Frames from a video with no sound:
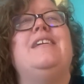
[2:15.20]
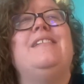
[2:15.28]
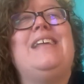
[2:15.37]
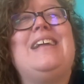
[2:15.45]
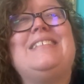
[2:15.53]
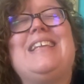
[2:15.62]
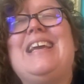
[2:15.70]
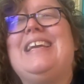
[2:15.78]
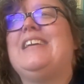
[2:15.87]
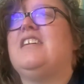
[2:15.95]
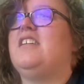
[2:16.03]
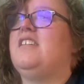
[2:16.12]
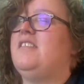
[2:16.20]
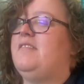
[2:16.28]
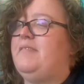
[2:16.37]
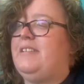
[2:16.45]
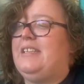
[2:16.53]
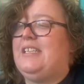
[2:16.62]
That's like,
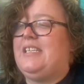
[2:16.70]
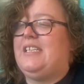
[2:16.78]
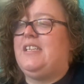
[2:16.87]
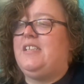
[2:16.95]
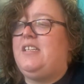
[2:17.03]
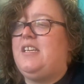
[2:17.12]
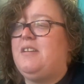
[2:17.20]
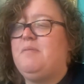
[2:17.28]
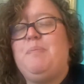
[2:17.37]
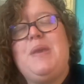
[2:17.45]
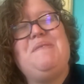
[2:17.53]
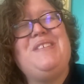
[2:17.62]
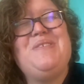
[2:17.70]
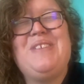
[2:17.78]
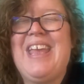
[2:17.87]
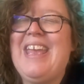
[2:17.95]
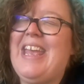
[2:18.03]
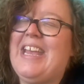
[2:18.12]
people, you
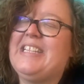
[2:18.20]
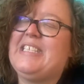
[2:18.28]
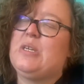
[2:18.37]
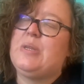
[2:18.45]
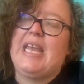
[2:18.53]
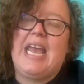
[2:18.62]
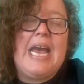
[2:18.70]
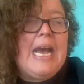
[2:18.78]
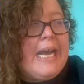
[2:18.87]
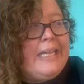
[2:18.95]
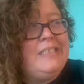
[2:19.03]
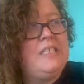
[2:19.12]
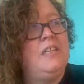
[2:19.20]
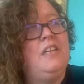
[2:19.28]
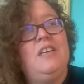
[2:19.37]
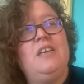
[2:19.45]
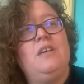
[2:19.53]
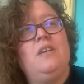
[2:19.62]
can't answer that.
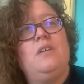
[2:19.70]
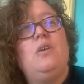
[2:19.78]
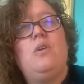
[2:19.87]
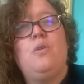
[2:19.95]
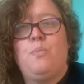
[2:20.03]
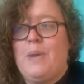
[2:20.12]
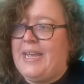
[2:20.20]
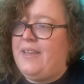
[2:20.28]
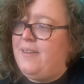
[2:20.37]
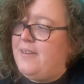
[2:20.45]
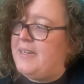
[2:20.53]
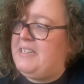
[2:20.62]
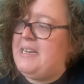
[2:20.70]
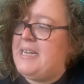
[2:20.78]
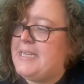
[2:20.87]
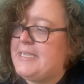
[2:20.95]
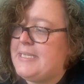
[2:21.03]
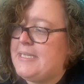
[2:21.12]
Oh my
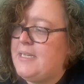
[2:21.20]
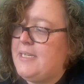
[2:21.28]
goodness.